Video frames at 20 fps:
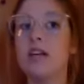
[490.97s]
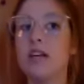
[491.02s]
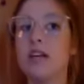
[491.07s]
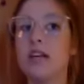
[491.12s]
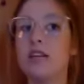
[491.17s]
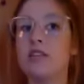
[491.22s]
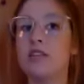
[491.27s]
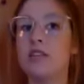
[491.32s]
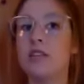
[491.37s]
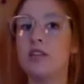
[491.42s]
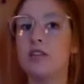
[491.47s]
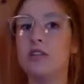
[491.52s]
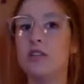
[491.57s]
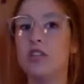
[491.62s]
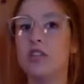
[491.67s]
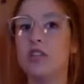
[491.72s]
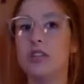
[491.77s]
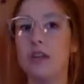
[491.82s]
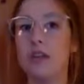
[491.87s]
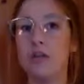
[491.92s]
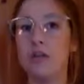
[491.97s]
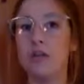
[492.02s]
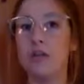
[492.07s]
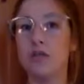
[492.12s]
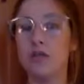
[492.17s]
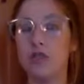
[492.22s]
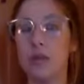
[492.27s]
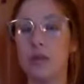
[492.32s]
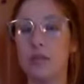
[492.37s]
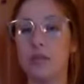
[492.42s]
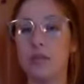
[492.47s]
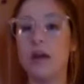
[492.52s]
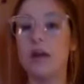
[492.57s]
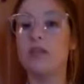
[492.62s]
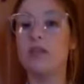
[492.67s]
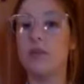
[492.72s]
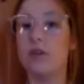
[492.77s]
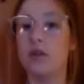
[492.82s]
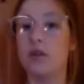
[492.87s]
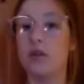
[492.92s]
is a generation that will jump around
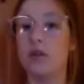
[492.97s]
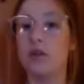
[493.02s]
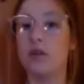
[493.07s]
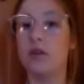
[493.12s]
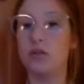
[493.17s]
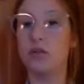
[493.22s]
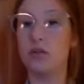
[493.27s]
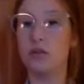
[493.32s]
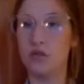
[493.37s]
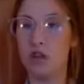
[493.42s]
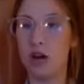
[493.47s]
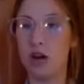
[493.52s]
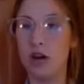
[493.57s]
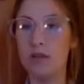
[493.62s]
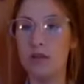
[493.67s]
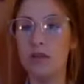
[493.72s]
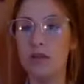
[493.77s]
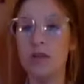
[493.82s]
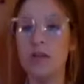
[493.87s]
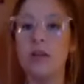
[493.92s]
to multiple jobs.